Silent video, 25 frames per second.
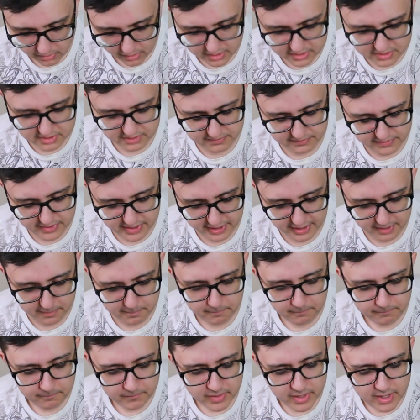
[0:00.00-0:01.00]
this is
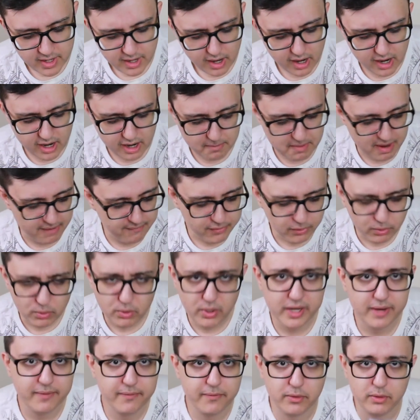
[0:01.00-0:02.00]
vegan. If you're
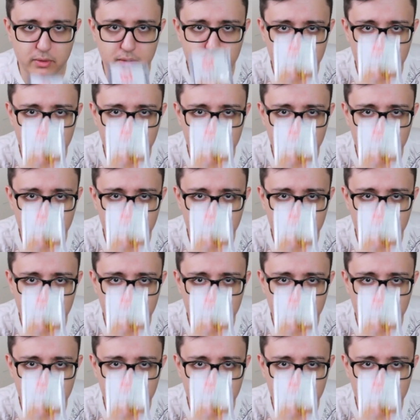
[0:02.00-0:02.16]
looking for,